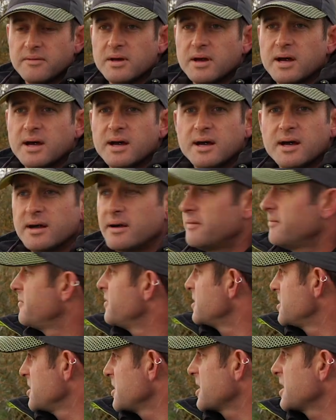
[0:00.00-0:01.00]

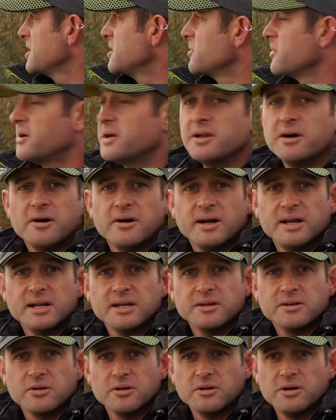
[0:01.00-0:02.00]
For chucking to an
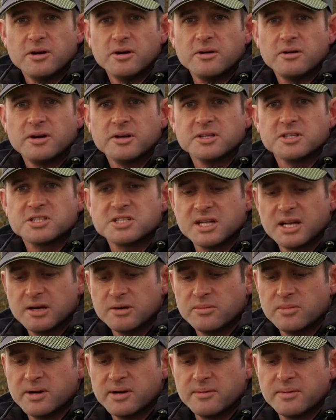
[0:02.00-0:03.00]
island or on a
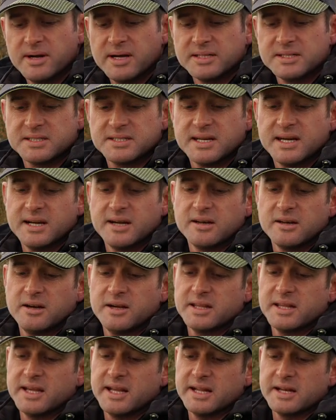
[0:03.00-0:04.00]
slope where we are today, I
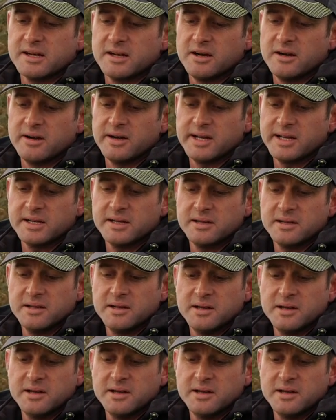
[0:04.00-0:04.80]
like the inline,